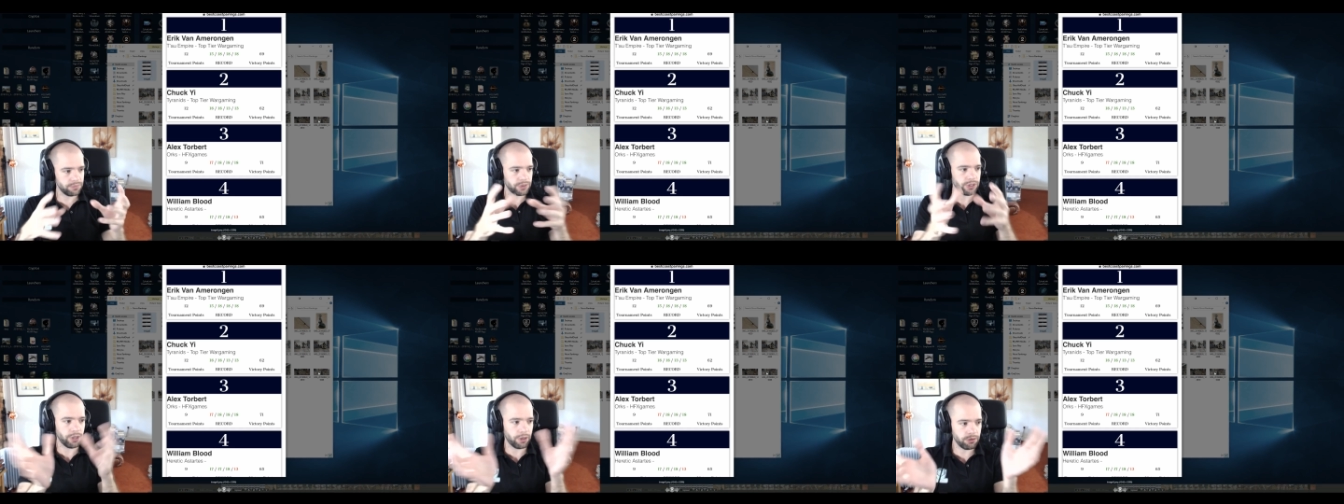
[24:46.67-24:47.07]

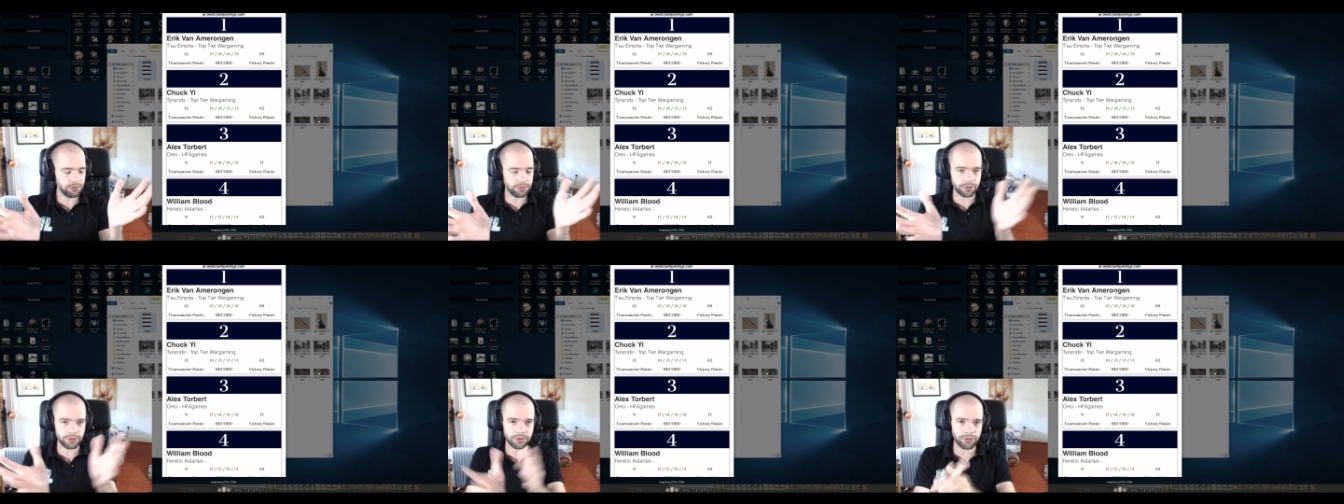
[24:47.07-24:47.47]
you know,
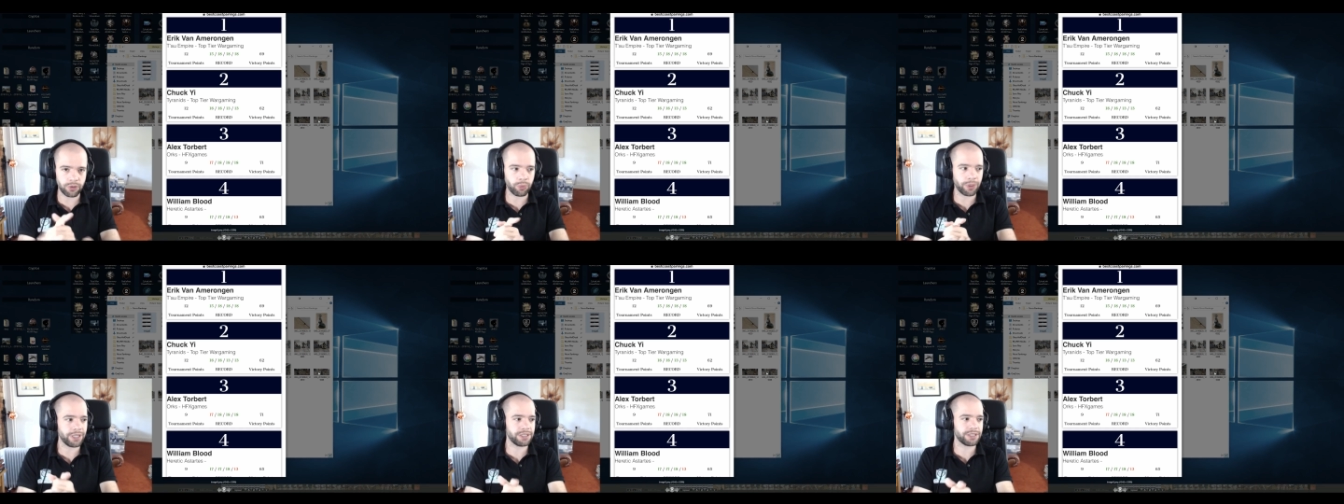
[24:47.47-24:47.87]
the, the
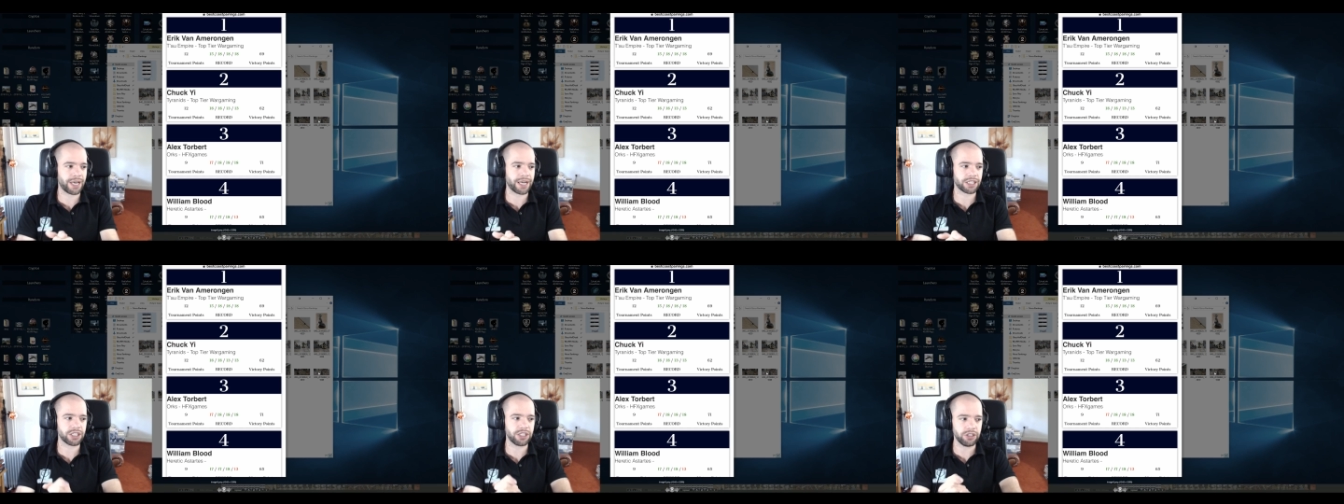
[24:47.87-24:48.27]
winners
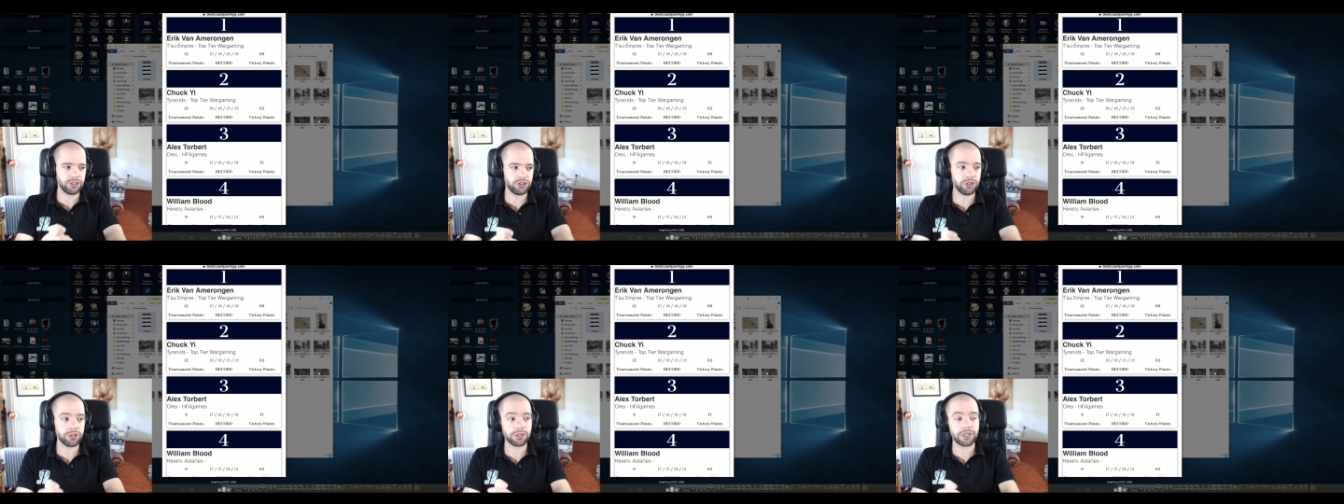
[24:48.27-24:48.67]
actually
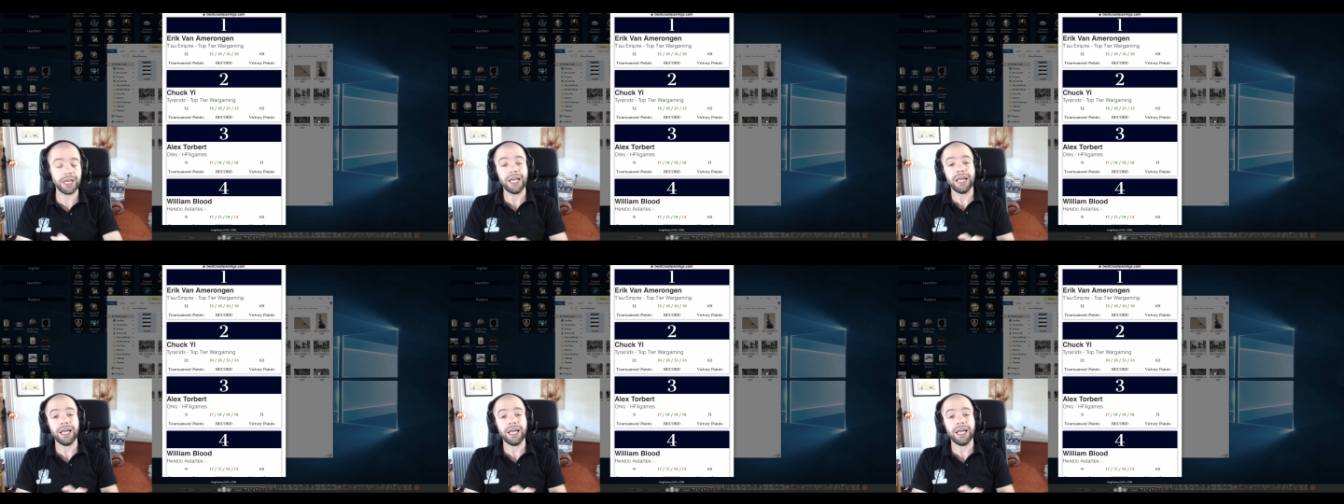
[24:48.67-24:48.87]
took.